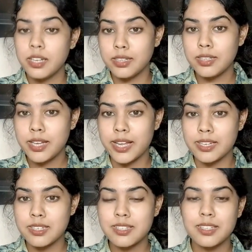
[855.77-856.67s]
In the
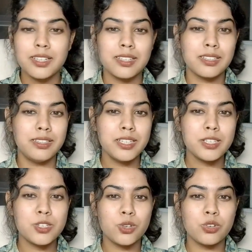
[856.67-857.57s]
end, this
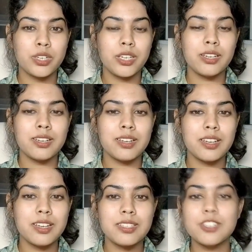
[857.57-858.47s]
story
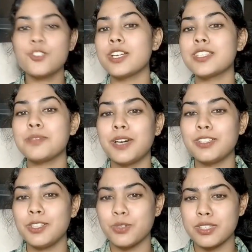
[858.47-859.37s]
isn't just about
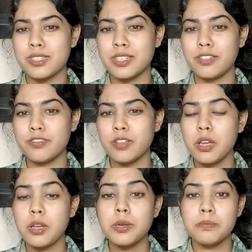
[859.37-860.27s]
the lotus leaf,
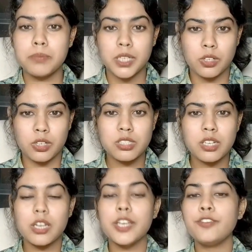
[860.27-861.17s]
because
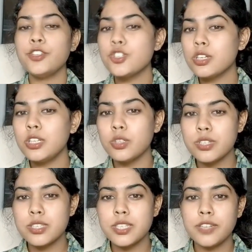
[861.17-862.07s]
if you took a
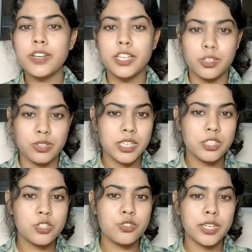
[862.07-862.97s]
lotus leaf and looked
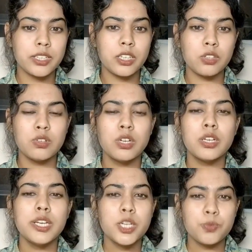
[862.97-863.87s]
at it right now,
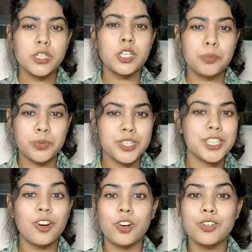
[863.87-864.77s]
it would look
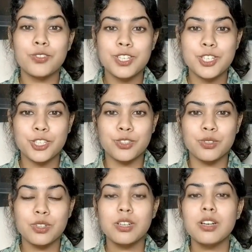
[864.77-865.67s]
pretty ordinary to
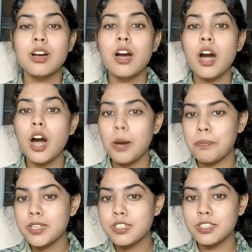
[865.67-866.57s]
you,
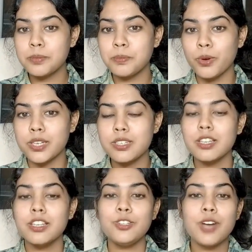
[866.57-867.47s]
up until the point
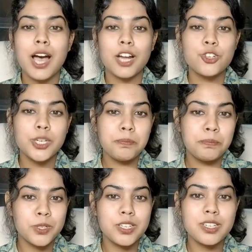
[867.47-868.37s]
you actually
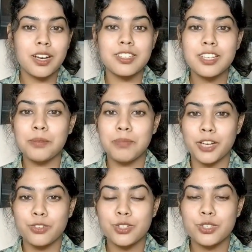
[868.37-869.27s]
put it under a
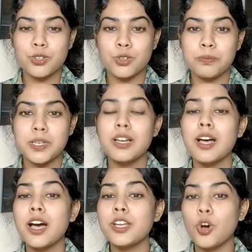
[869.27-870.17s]
microscope
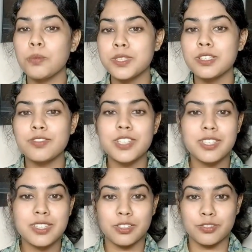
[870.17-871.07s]
and observed
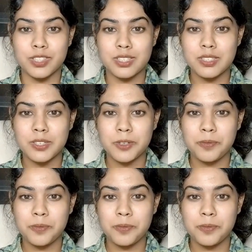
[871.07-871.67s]
its surface.